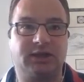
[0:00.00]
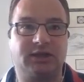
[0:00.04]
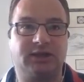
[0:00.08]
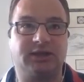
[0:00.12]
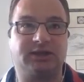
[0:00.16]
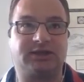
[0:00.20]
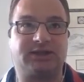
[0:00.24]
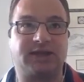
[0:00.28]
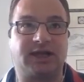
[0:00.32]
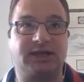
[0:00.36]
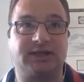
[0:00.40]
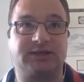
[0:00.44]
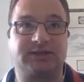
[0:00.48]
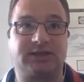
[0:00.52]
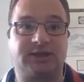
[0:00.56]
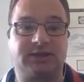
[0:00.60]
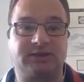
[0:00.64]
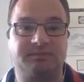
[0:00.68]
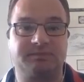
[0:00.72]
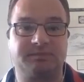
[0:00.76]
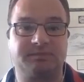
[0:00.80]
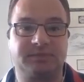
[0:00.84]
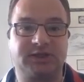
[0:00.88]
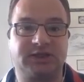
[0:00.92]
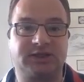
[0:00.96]
the
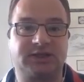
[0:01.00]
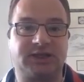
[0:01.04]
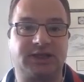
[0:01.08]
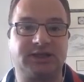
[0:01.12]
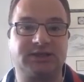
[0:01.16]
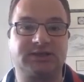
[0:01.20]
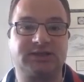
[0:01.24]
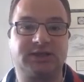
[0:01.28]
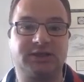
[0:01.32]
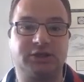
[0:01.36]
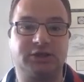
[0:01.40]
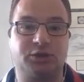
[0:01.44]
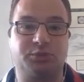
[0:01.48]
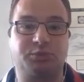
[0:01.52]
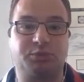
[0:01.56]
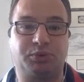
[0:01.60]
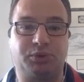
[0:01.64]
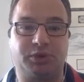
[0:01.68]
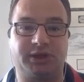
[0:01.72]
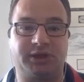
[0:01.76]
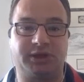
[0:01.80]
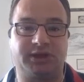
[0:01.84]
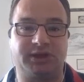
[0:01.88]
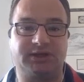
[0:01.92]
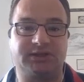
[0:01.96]
data that you're
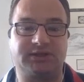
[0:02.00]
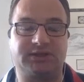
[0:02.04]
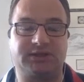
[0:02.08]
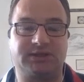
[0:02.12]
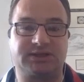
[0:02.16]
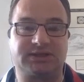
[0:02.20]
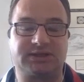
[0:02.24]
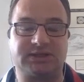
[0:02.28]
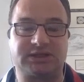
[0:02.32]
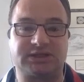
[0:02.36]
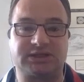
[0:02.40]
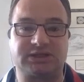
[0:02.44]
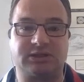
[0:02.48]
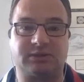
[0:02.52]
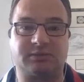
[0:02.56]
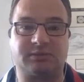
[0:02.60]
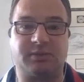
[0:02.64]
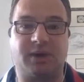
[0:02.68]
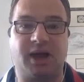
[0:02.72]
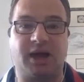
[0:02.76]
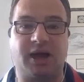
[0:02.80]
putting into the system,